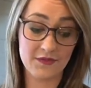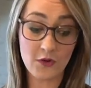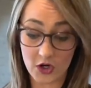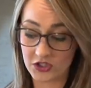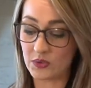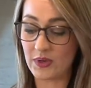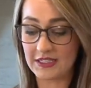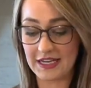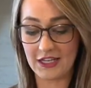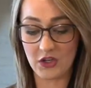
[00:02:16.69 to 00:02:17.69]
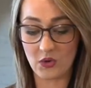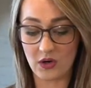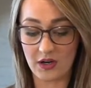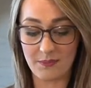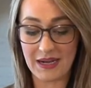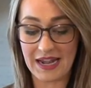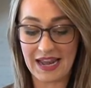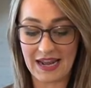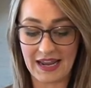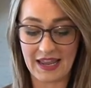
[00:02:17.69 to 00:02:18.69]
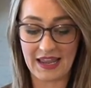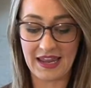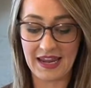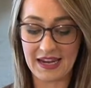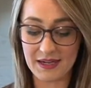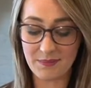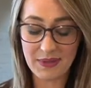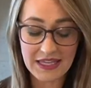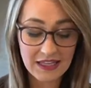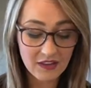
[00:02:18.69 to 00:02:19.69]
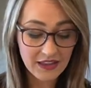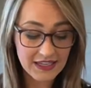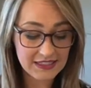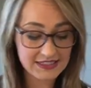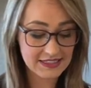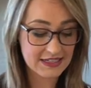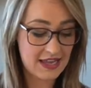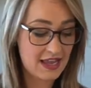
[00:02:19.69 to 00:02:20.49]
first you wanna take your banana and peel it